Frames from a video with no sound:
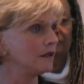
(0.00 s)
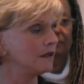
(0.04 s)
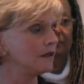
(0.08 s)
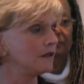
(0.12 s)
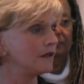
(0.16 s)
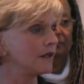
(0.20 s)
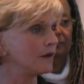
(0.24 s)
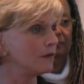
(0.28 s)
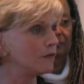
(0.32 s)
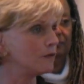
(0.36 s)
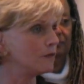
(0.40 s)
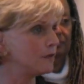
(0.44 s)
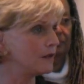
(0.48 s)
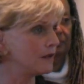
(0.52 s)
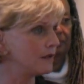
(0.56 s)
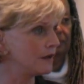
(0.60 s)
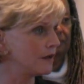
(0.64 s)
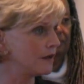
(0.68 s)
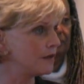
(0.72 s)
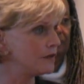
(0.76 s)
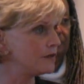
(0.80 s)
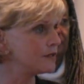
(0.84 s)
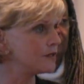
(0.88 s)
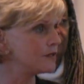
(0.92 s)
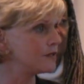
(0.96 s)
There will be
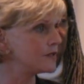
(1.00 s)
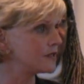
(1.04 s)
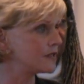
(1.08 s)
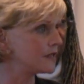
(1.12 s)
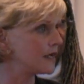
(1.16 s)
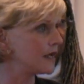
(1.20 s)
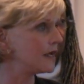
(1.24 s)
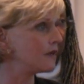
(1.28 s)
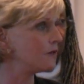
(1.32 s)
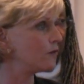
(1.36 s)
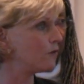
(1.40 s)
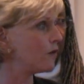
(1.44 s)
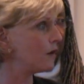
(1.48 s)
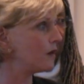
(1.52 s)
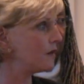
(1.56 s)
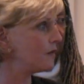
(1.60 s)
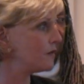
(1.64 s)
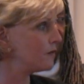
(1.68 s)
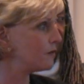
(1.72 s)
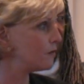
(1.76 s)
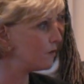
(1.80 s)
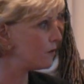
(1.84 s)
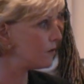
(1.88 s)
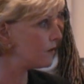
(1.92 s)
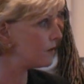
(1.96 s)
those who say, what in
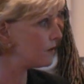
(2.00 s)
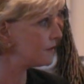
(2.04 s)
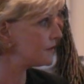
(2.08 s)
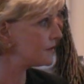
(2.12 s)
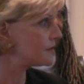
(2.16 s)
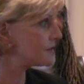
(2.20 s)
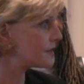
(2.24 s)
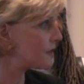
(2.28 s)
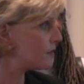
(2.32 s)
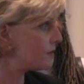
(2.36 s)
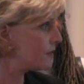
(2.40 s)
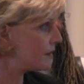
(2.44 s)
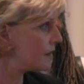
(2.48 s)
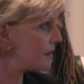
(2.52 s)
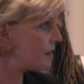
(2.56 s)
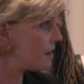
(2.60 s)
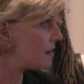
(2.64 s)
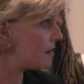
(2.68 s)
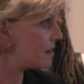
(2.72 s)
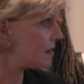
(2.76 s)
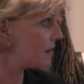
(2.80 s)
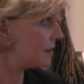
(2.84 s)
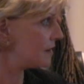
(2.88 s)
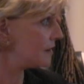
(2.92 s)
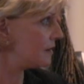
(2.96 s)
the world is going
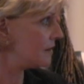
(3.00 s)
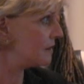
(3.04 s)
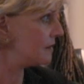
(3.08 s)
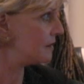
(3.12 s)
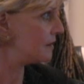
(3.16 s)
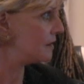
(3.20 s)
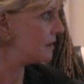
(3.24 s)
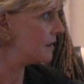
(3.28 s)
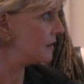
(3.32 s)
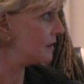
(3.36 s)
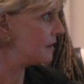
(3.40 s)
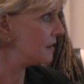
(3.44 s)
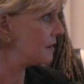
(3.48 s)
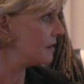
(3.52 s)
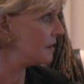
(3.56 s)
on?